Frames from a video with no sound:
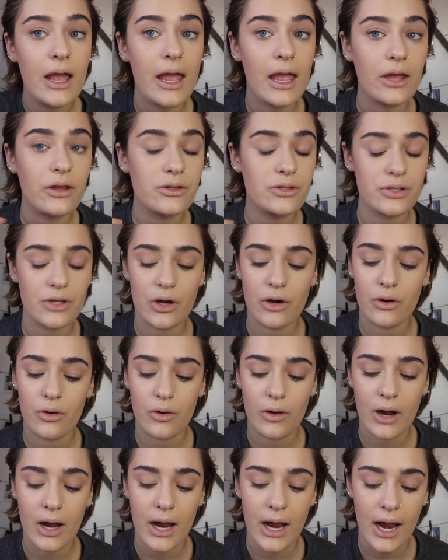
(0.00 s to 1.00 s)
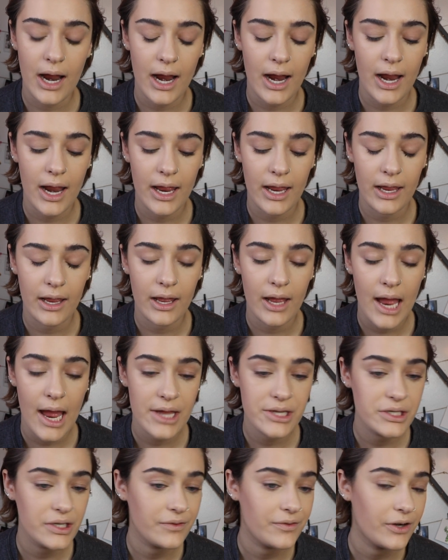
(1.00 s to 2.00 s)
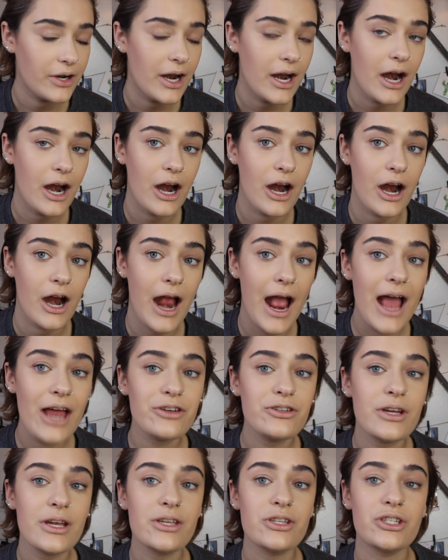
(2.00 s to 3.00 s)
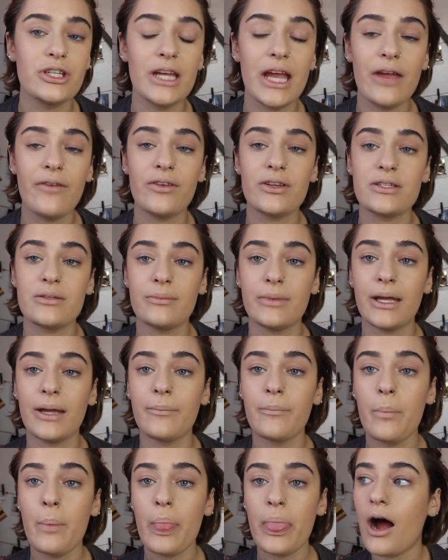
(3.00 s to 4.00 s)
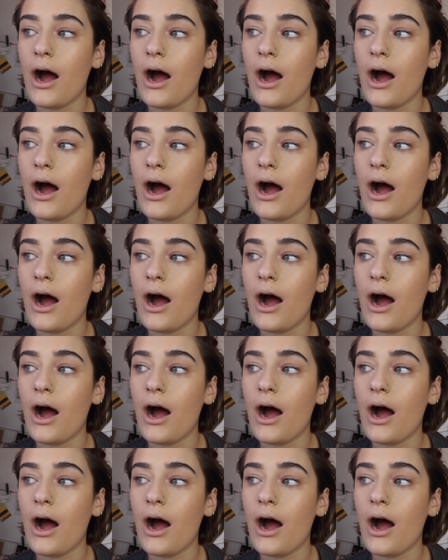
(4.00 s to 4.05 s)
and so I asked her for her address. She gave it to me.